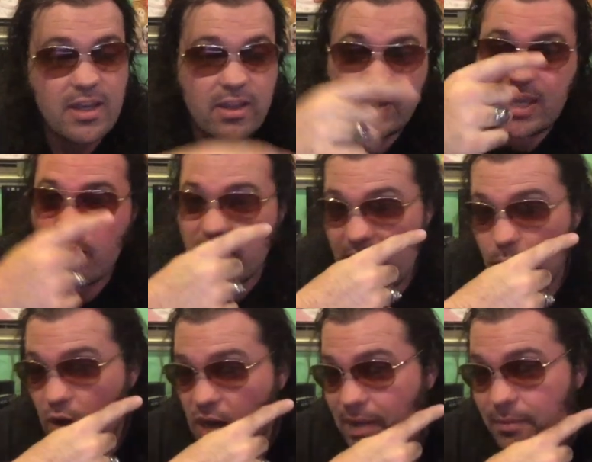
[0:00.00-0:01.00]
like, how Ken
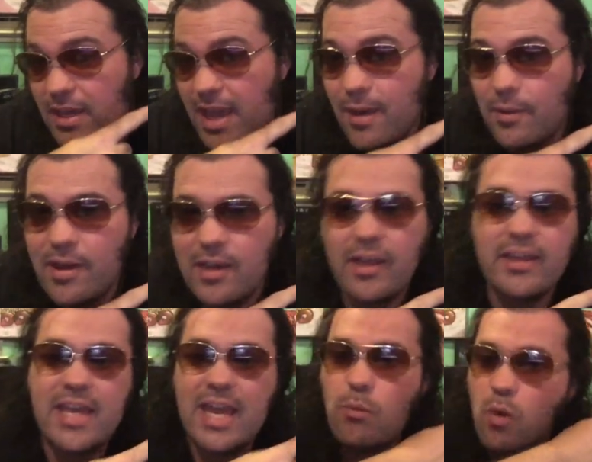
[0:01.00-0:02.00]

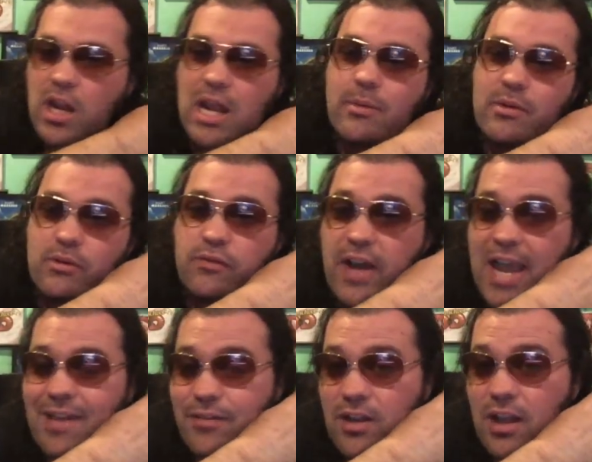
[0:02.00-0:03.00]
Watanabe
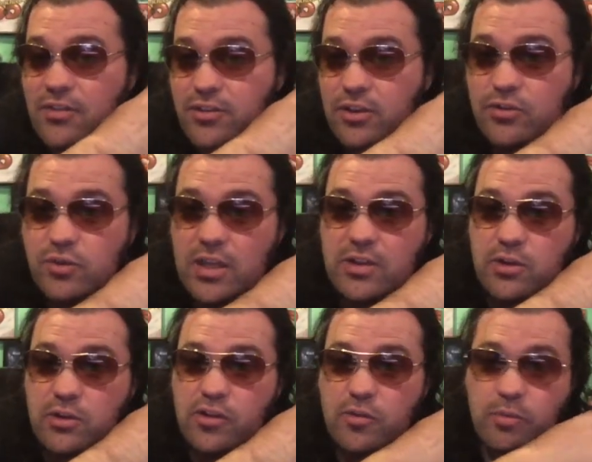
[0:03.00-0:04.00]
revived Godzilla through that
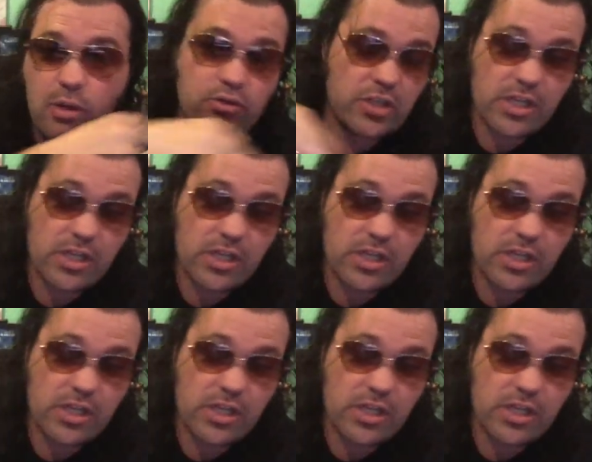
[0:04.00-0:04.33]
nuclear explosion.